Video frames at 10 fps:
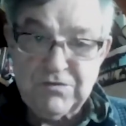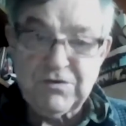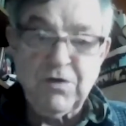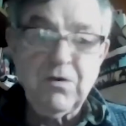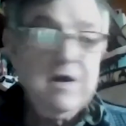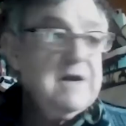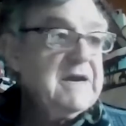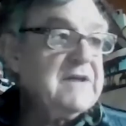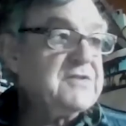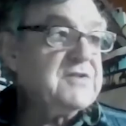So
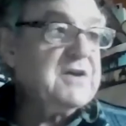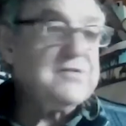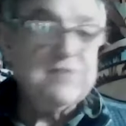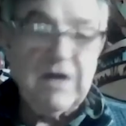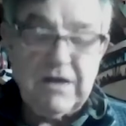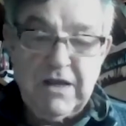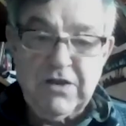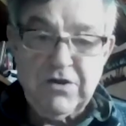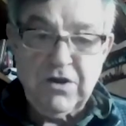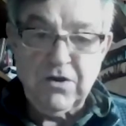it's it's not like
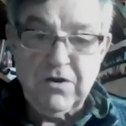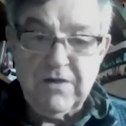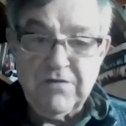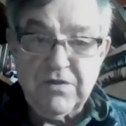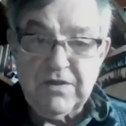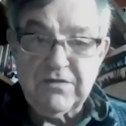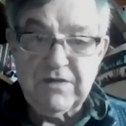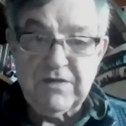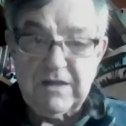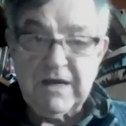you're going to learn everything. It's
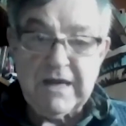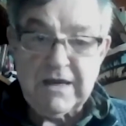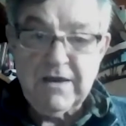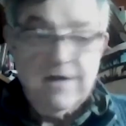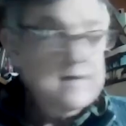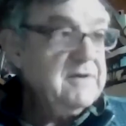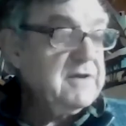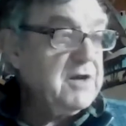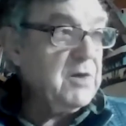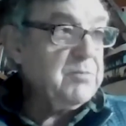not like you
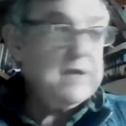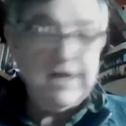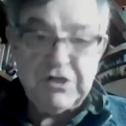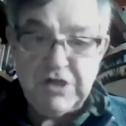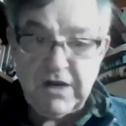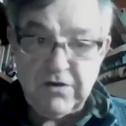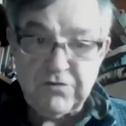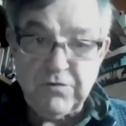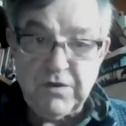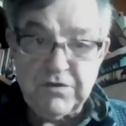know playing checkers
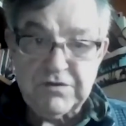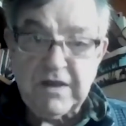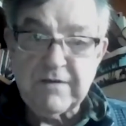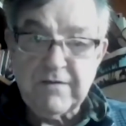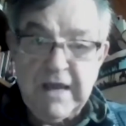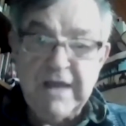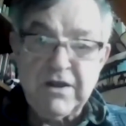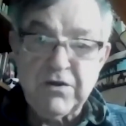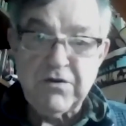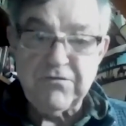where there's
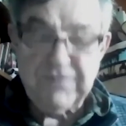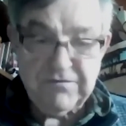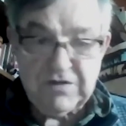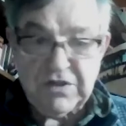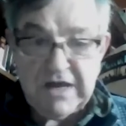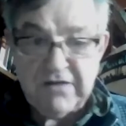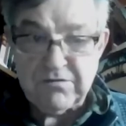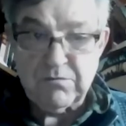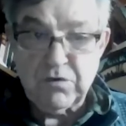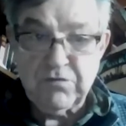
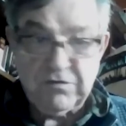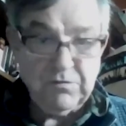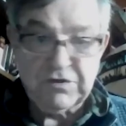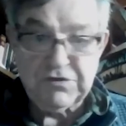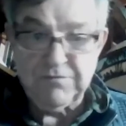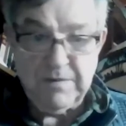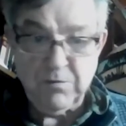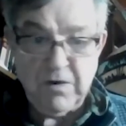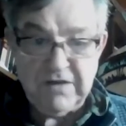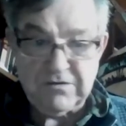850,000 moves and once you've
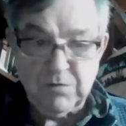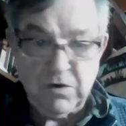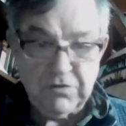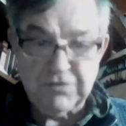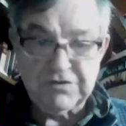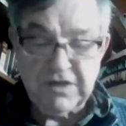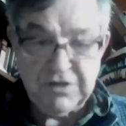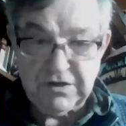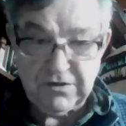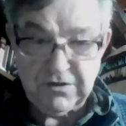memorized them all, there's
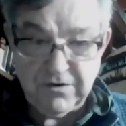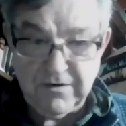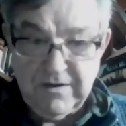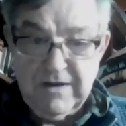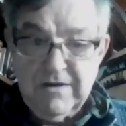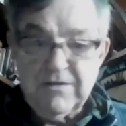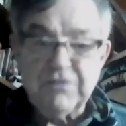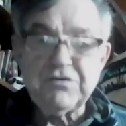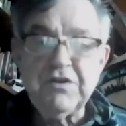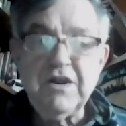nothing to learn.
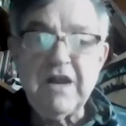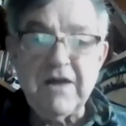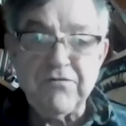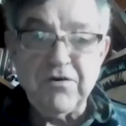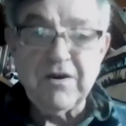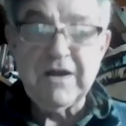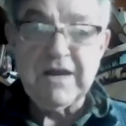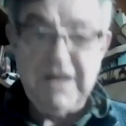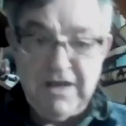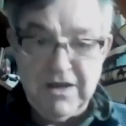There's never
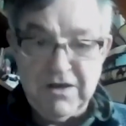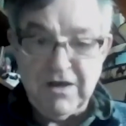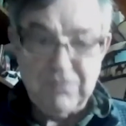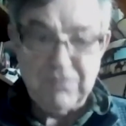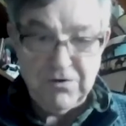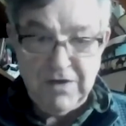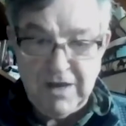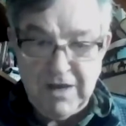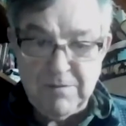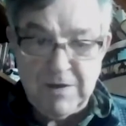an end of
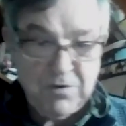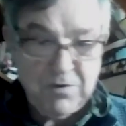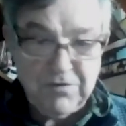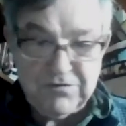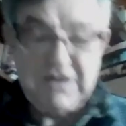learning about birds.